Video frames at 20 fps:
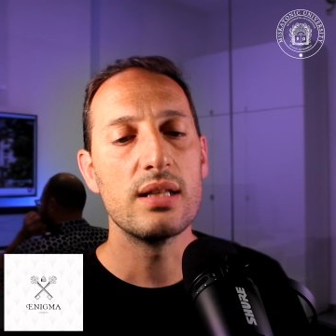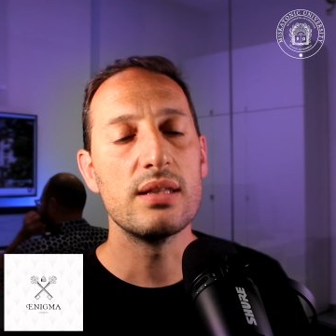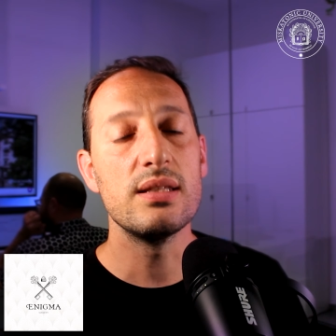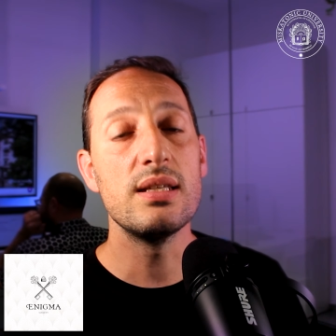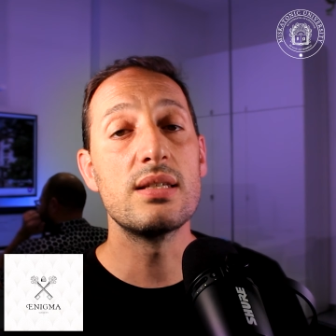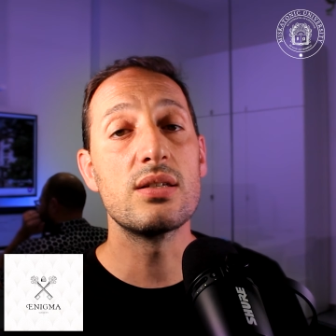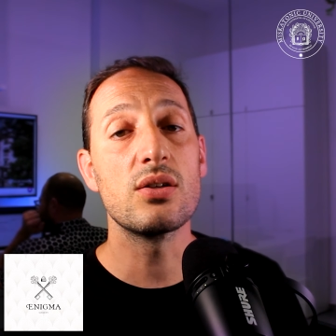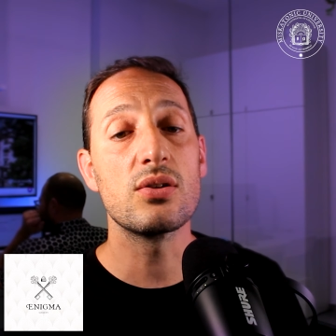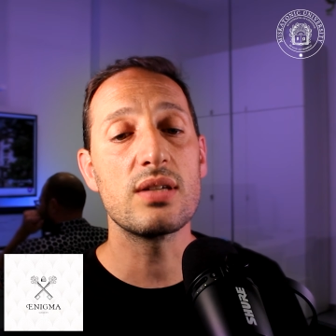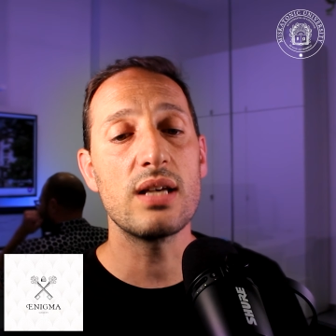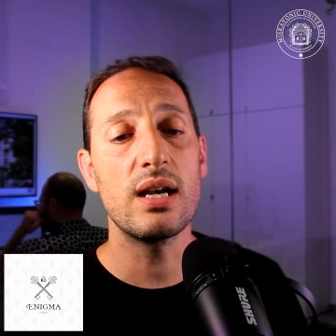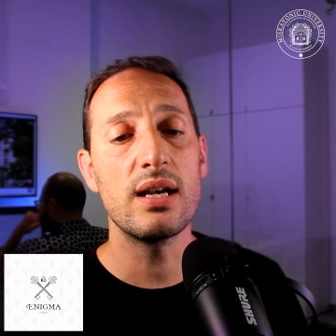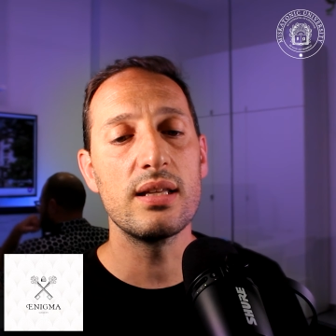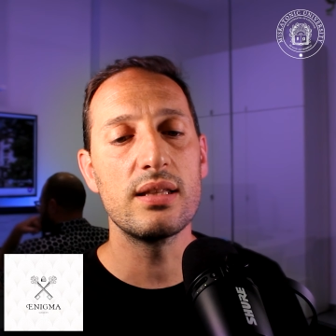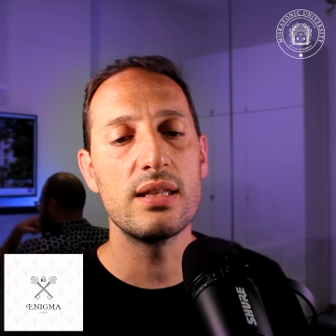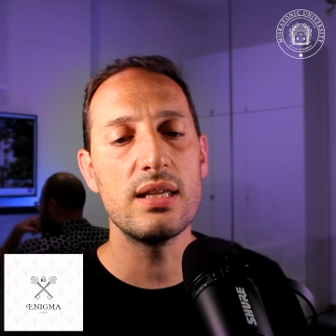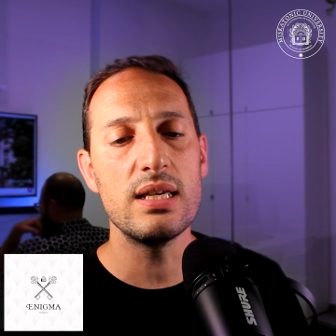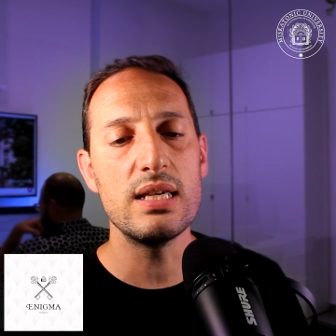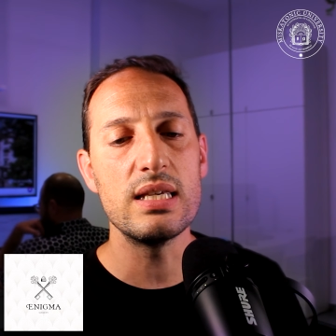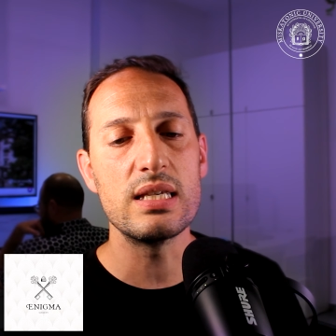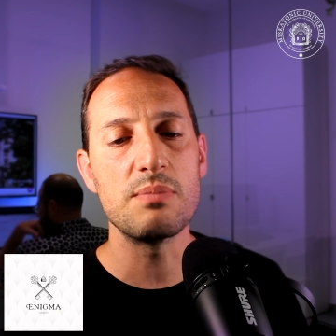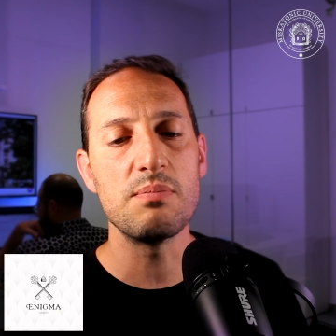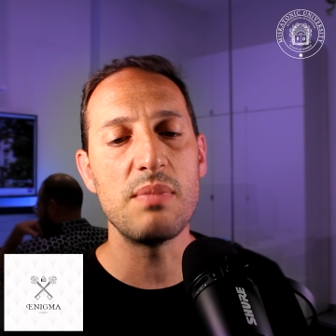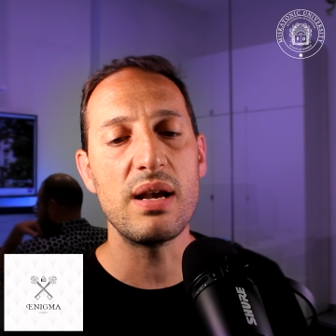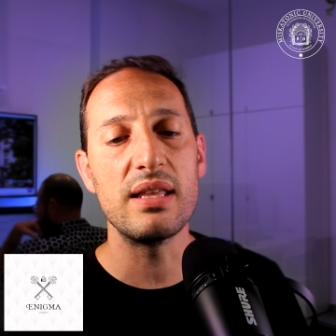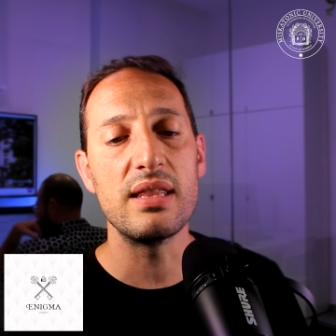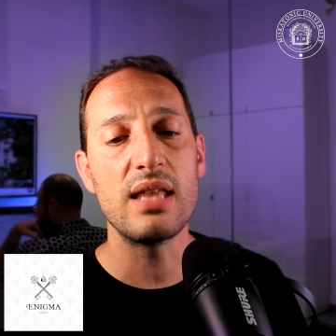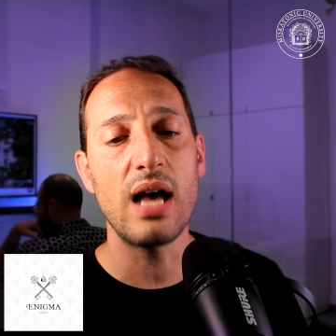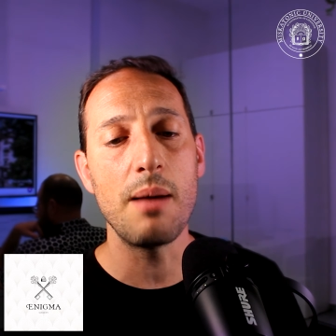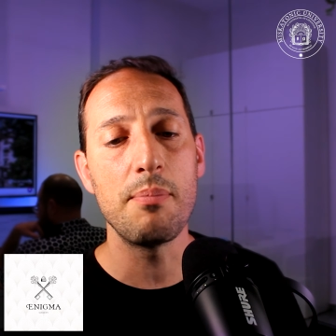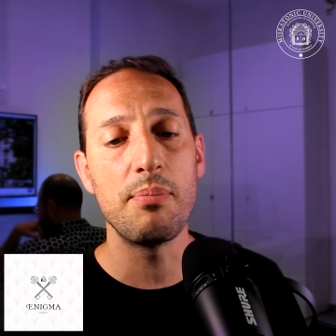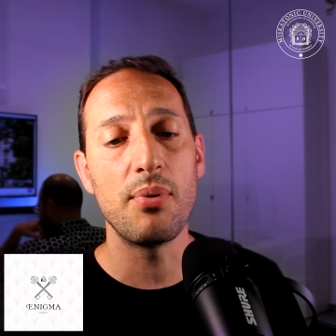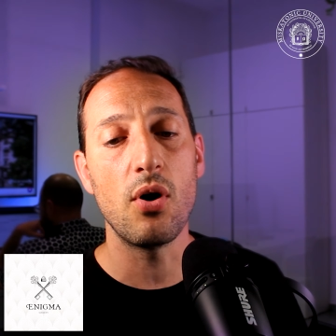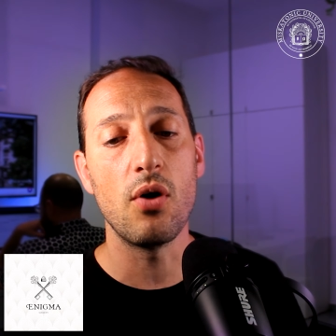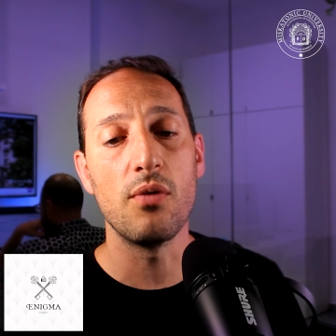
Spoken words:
this society is made up